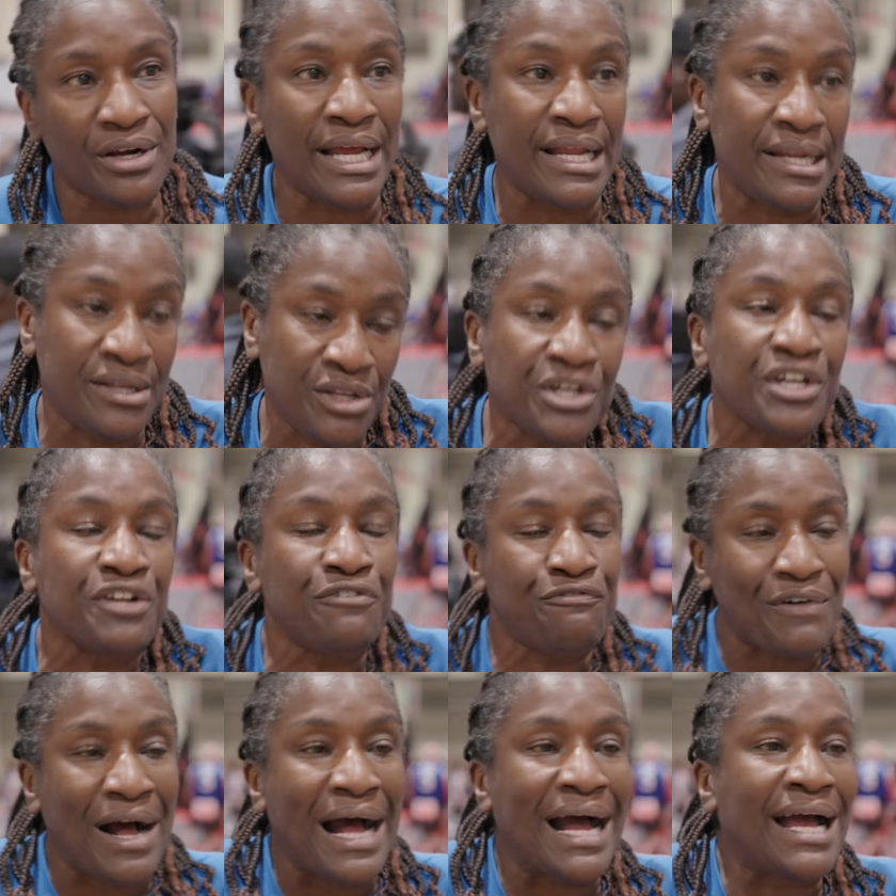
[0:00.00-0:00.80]
And you
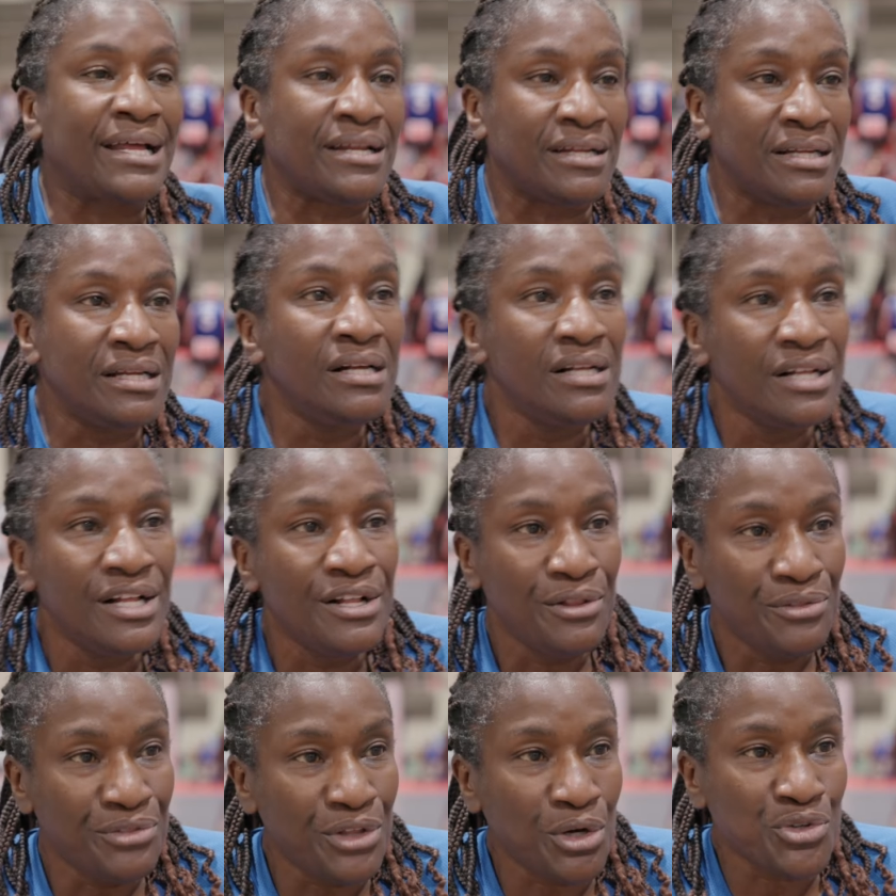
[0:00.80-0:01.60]
can find
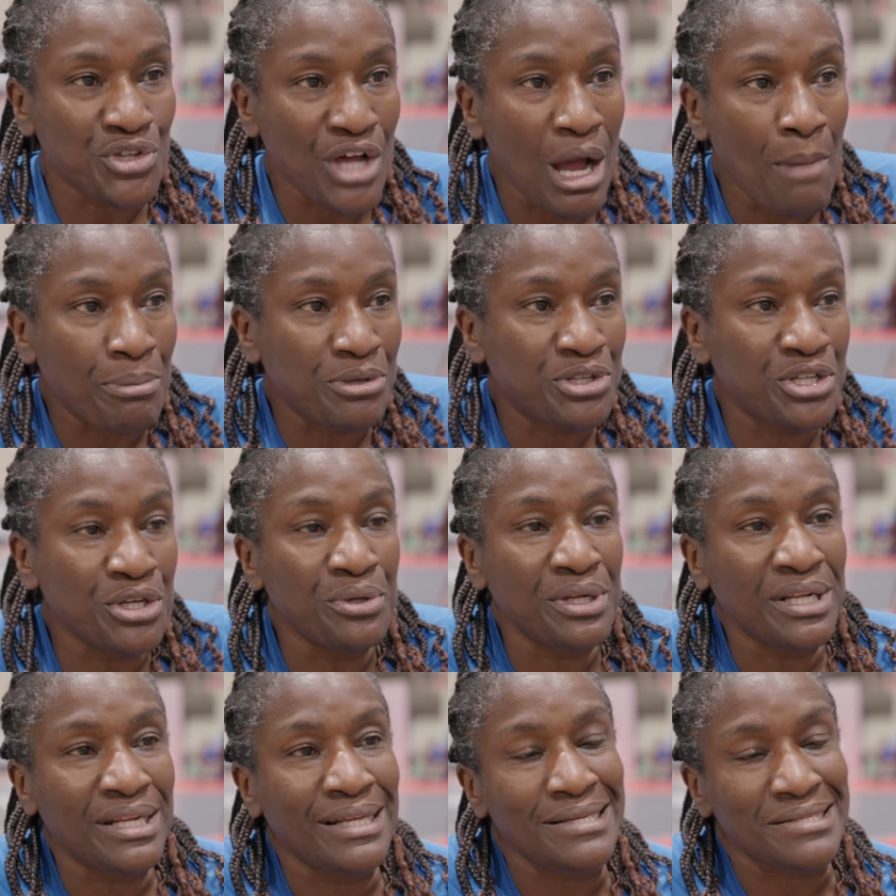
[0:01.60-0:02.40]
those
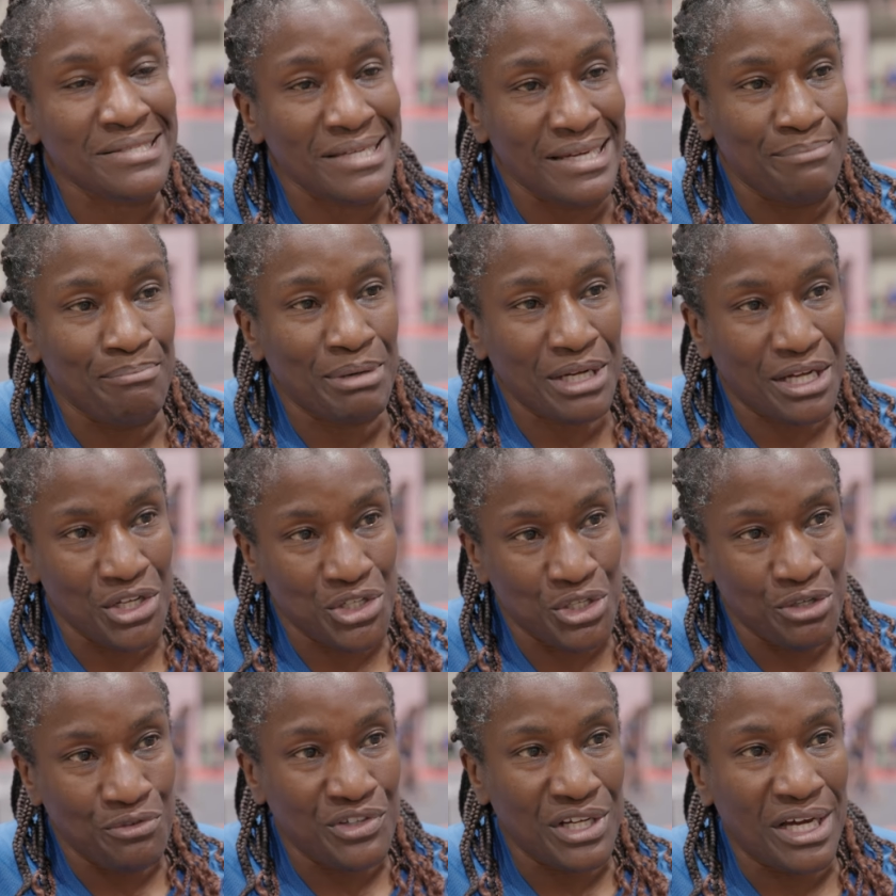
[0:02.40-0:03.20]
opportunities. And
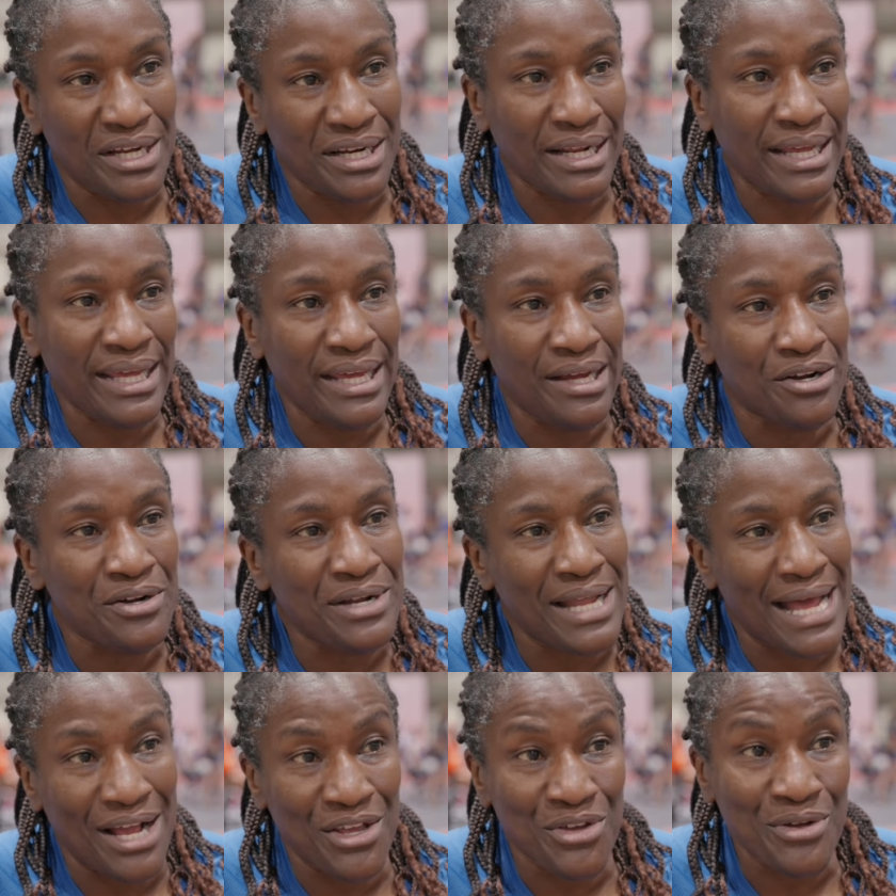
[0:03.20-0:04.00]
because you've done it here,
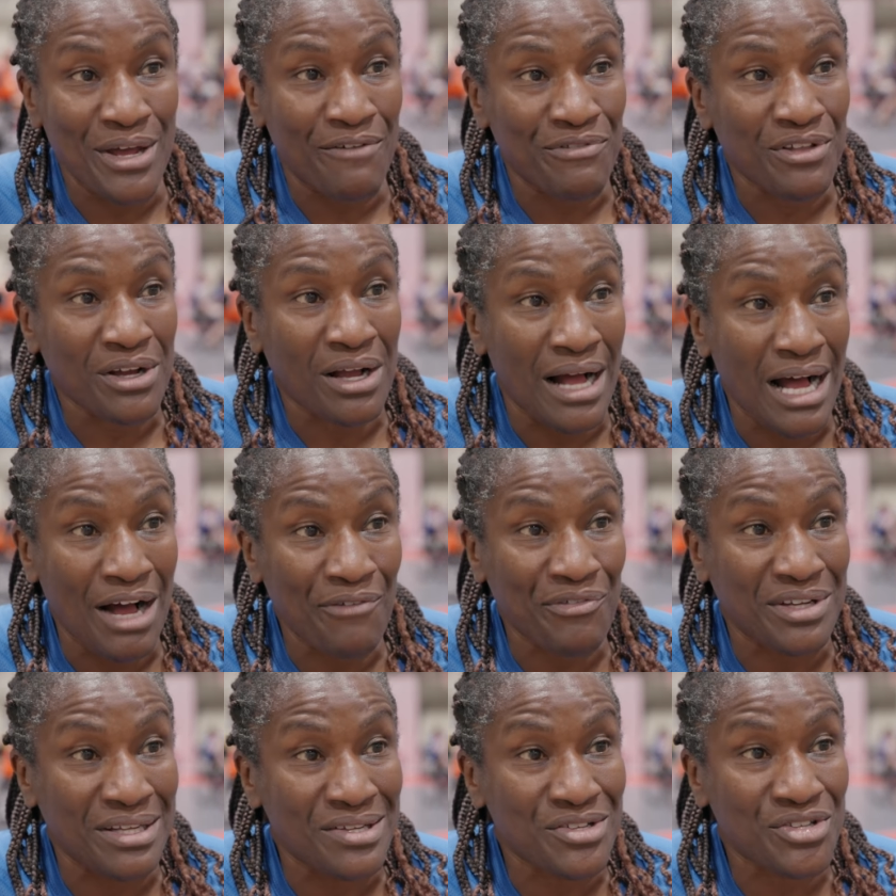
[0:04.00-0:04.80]
now you have the
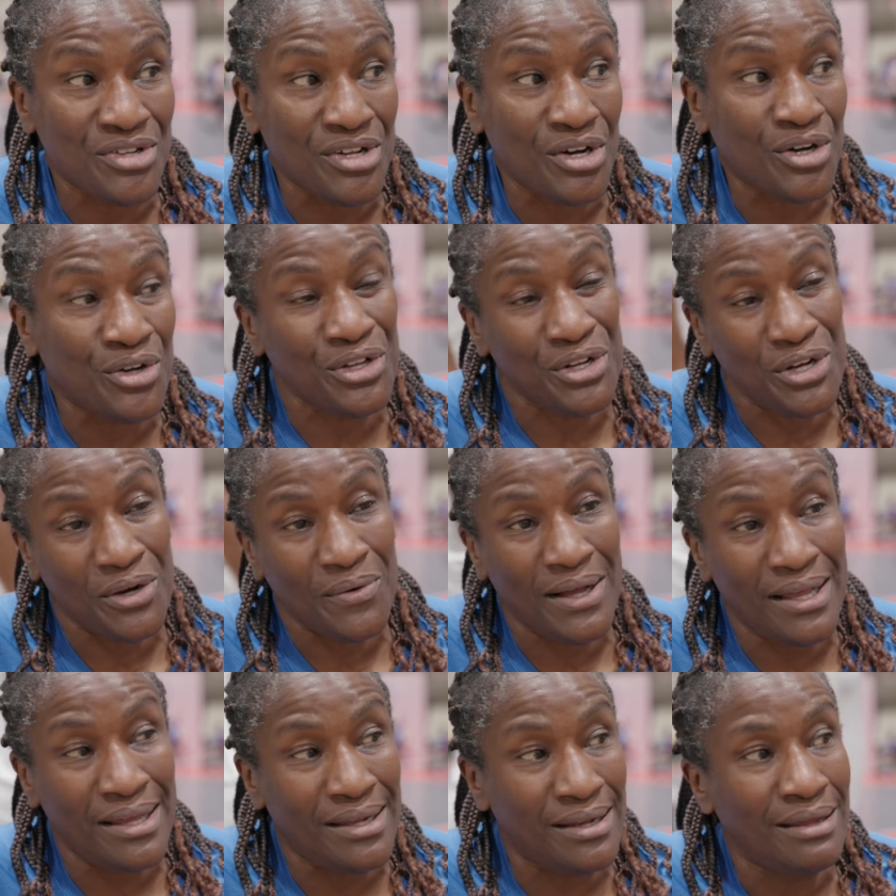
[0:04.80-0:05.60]
confidence to know, you know
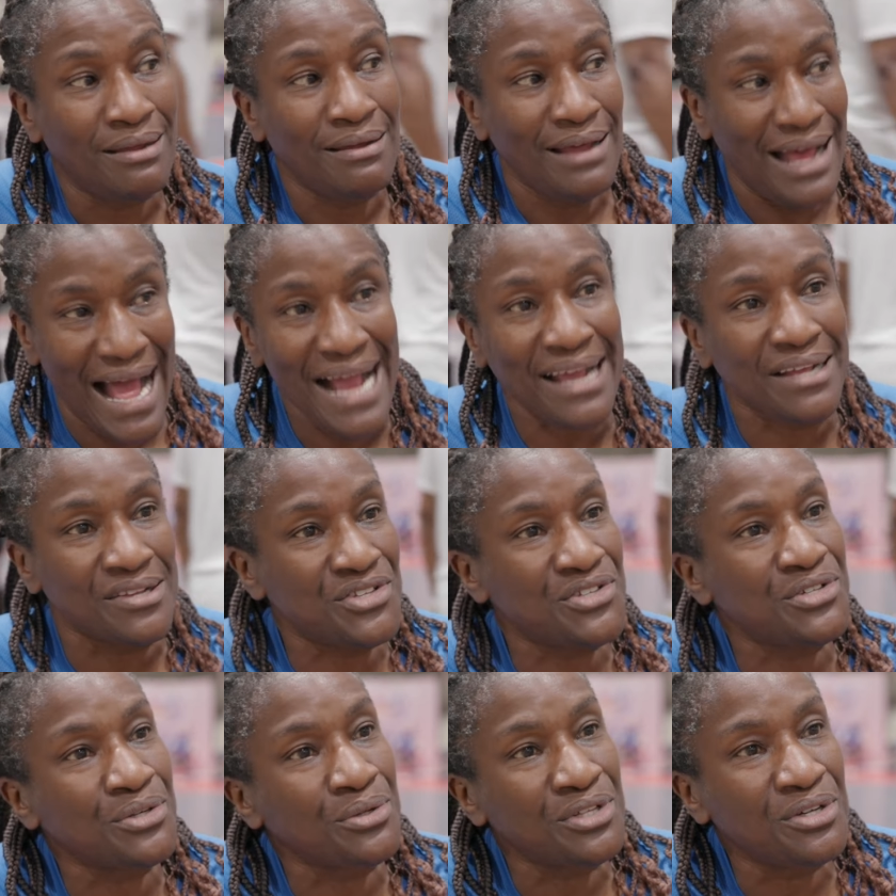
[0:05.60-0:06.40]
what, I can
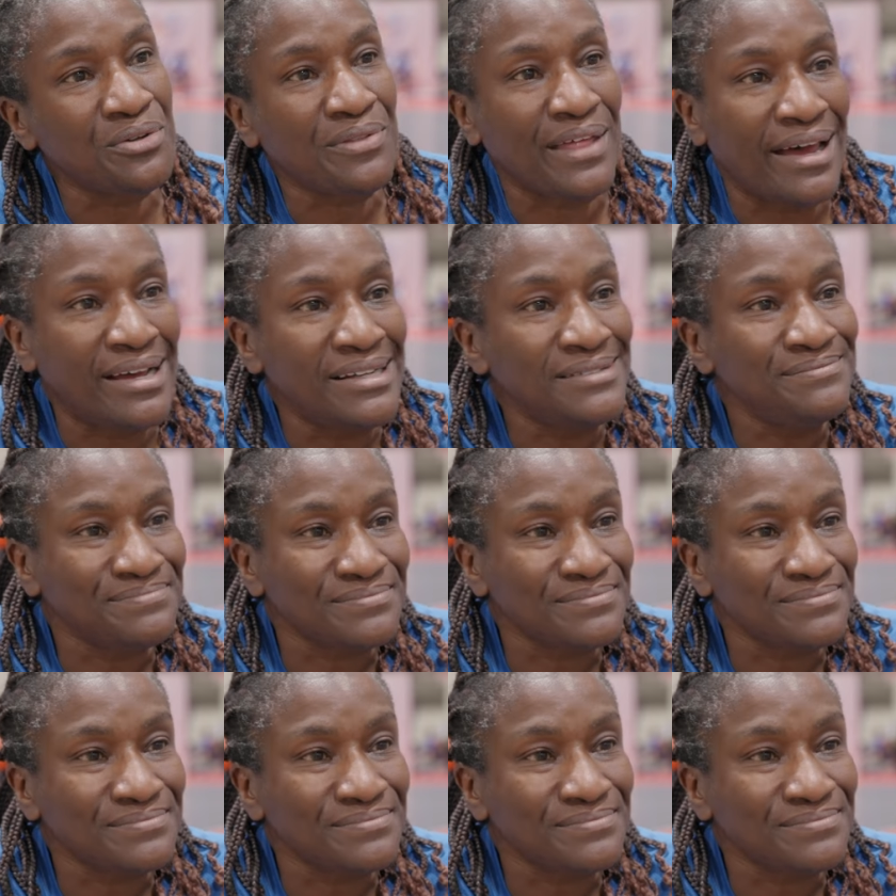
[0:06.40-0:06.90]
still do that.